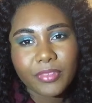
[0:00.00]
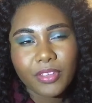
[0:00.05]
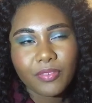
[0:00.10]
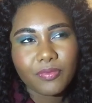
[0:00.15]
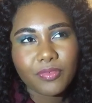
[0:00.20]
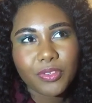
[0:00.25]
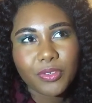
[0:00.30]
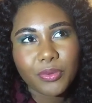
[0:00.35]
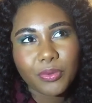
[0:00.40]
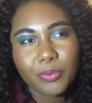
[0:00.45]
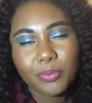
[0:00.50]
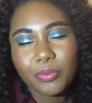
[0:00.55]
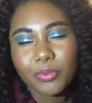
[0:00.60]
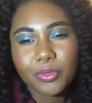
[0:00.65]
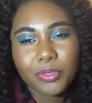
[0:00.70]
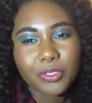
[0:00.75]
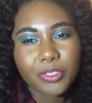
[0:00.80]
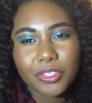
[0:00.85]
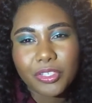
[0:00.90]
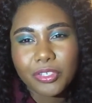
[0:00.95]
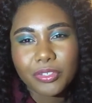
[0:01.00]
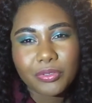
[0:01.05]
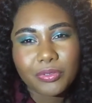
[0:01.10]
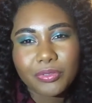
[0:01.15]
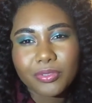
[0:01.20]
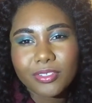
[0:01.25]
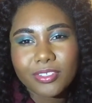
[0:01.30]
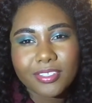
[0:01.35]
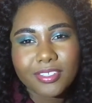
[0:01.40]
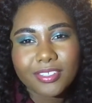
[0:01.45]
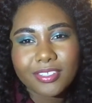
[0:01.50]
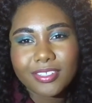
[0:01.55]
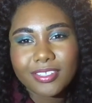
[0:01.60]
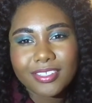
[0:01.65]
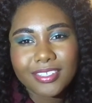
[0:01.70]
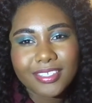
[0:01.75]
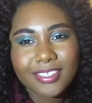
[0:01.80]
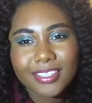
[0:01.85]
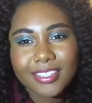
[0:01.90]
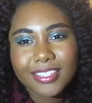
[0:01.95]
if you will
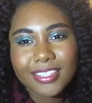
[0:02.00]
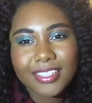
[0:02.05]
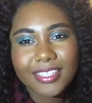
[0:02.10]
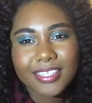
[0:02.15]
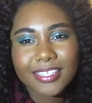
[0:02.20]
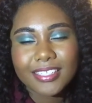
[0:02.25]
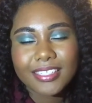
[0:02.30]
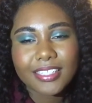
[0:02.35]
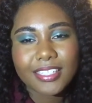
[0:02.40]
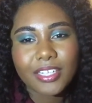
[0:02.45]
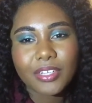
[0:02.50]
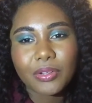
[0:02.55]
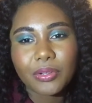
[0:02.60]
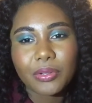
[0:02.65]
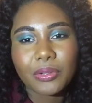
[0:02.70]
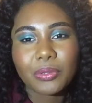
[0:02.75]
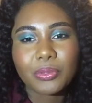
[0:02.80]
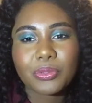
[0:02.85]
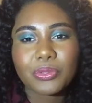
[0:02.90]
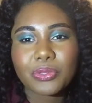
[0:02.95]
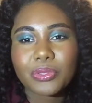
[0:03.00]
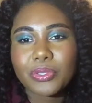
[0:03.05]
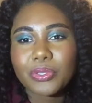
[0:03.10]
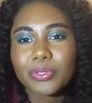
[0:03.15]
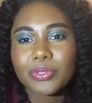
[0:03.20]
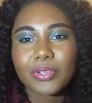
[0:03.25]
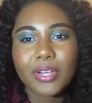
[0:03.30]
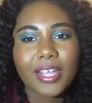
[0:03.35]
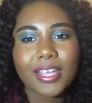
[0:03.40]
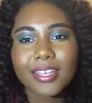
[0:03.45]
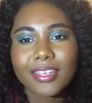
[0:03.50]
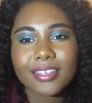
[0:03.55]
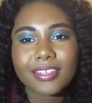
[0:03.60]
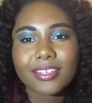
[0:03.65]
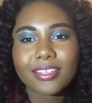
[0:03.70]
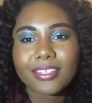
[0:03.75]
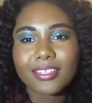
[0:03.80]
use this little trick